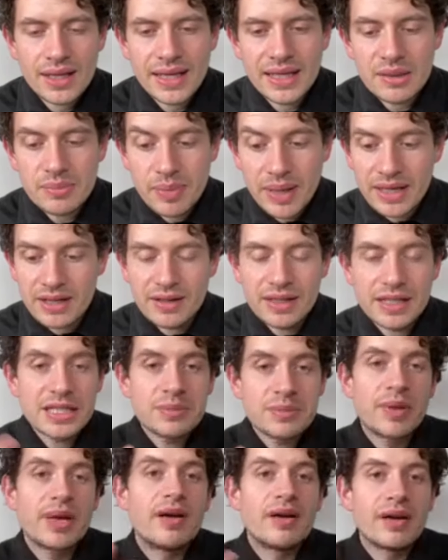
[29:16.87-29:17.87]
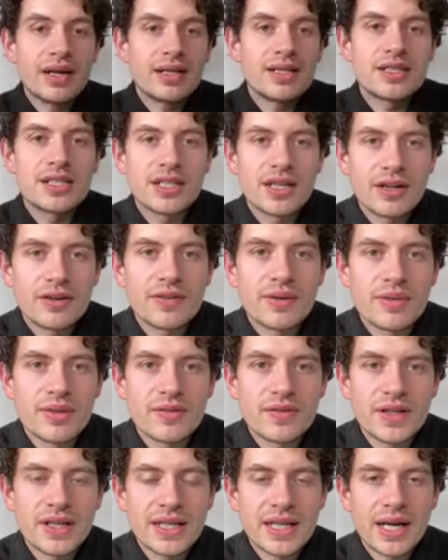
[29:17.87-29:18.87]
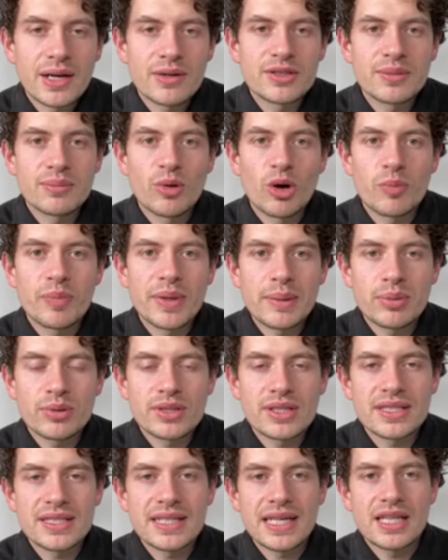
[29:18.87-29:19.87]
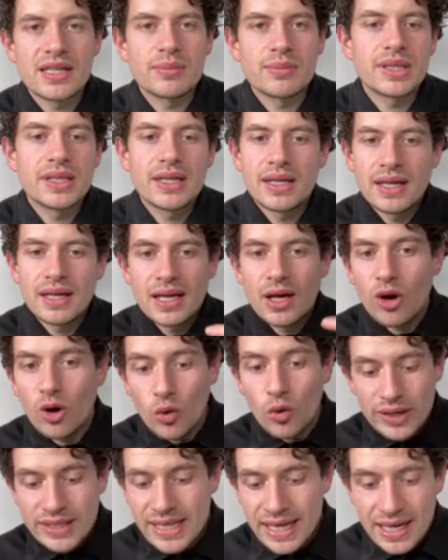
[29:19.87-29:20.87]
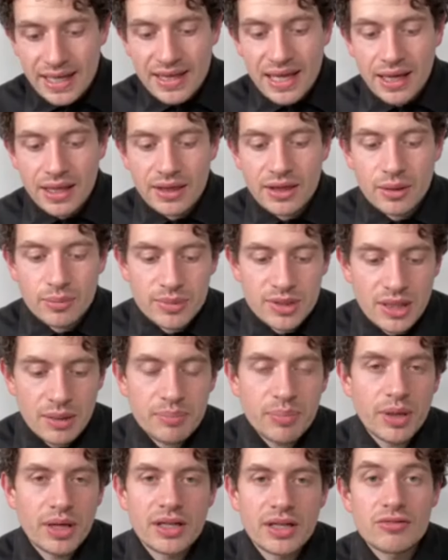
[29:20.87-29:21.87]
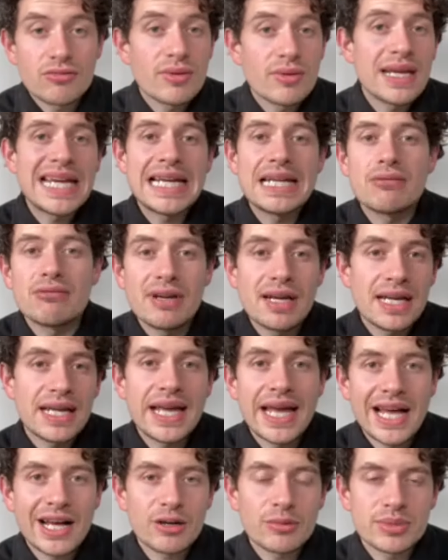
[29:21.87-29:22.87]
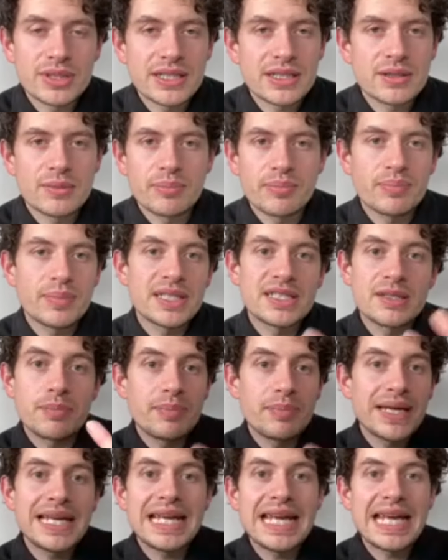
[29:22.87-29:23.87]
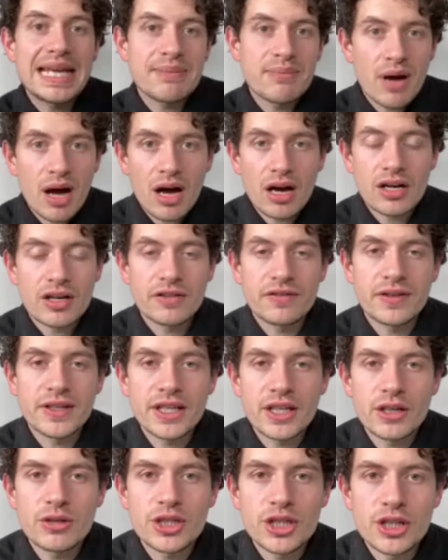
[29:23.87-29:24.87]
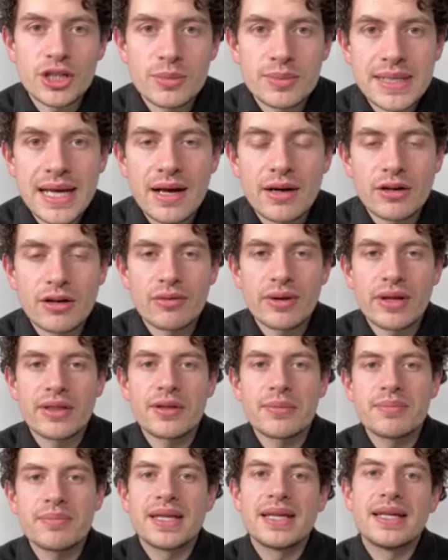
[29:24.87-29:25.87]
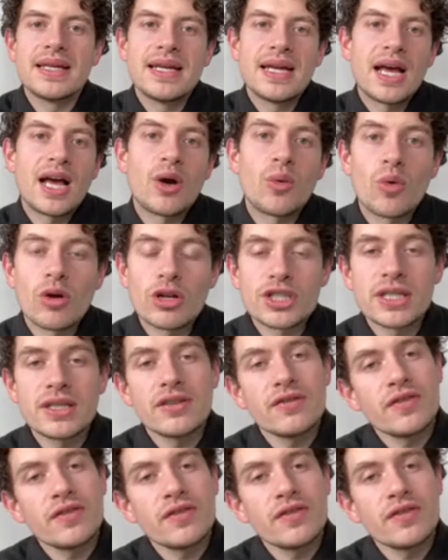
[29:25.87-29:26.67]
better experience, you know, from the videos, and more people to see them. Always hitting that thumbs up button really helps. It's a big key marker for YouTube's algorithm. Watching the